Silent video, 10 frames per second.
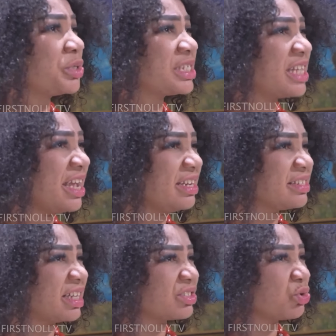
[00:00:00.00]
you were saying
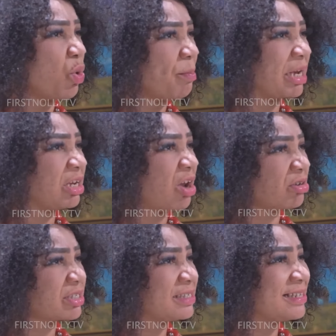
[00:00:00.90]
is that Ugoma
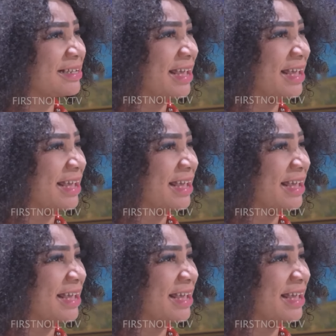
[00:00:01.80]
locked the